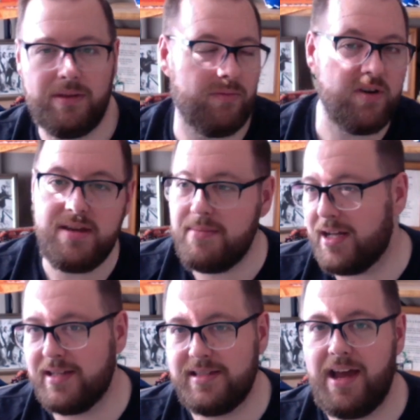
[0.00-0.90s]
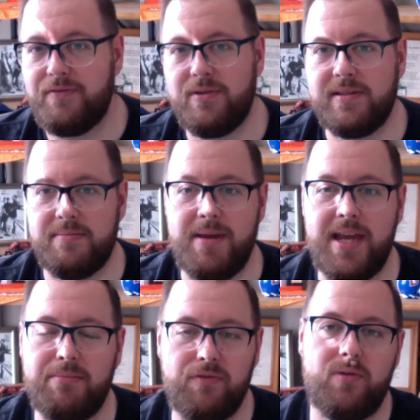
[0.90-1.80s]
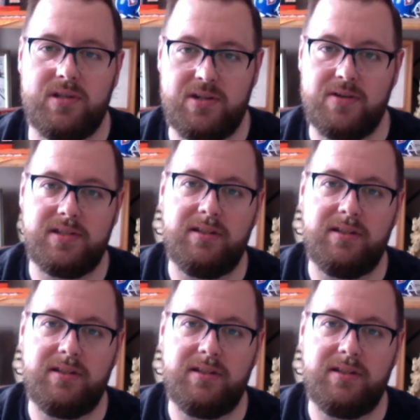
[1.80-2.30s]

3 months after it's made before it starts